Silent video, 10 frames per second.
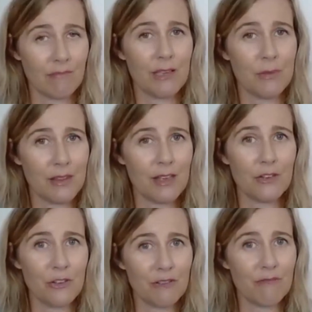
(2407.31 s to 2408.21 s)
maybe
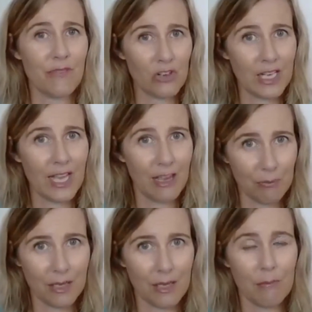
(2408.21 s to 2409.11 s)
they're not very
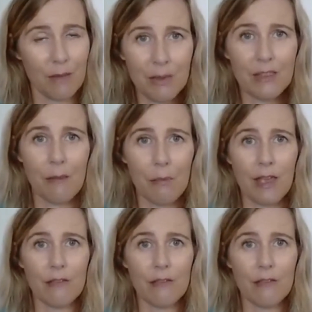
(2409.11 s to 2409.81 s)
happy and maybe they're